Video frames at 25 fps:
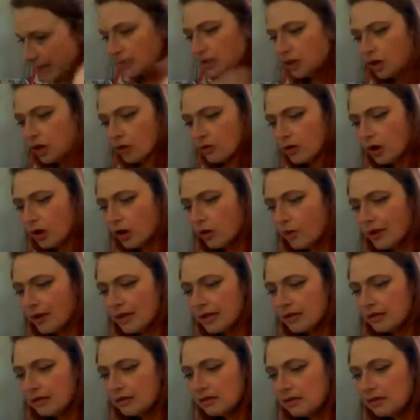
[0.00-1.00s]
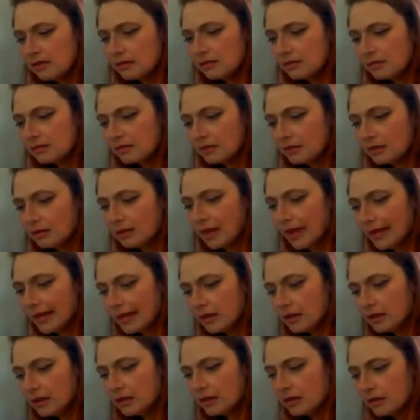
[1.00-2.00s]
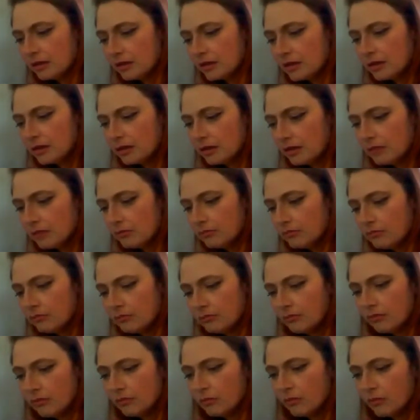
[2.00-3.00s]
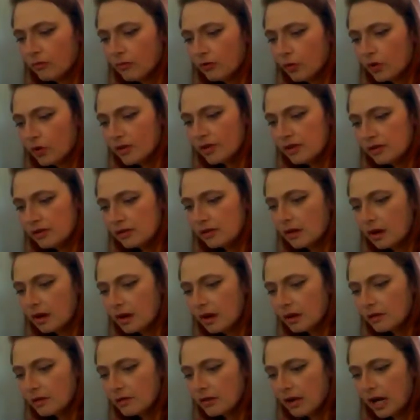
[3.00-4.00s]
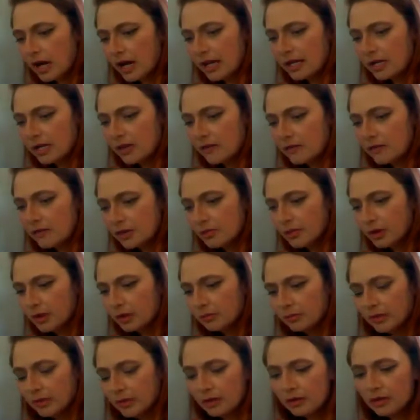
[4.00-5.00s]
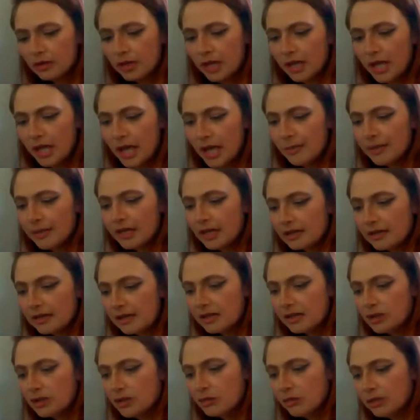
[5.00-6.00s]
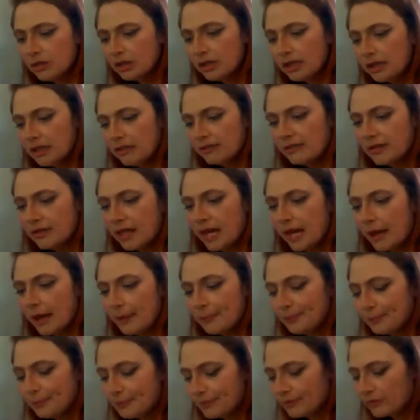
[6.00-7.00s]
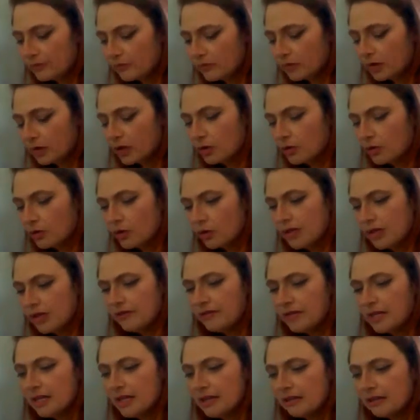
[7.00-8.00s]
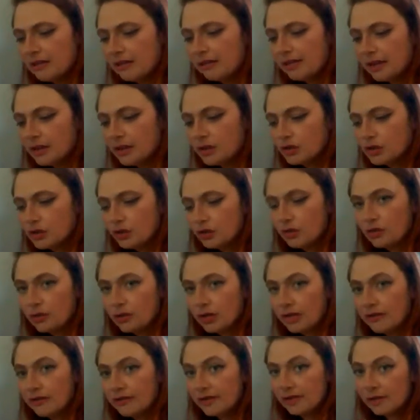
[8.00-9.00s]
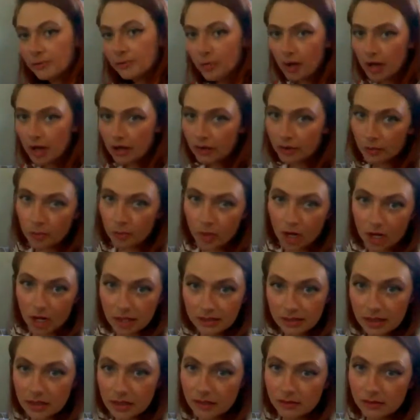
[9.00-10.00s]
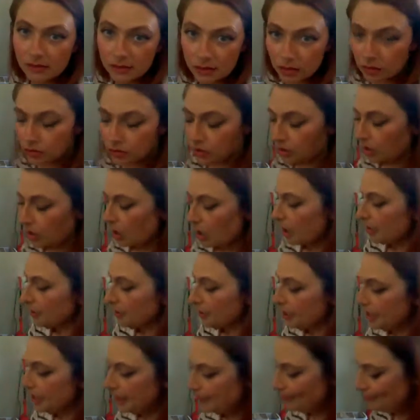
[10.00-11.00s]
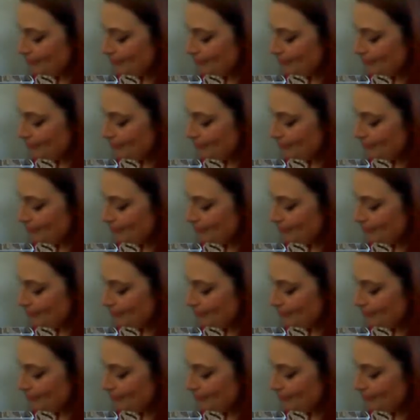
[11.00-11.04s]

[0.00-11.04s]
don't always like the term for this card, crying over spilled milk, because I do believe that grief is essential, grief is a part of the process, and you should honor it.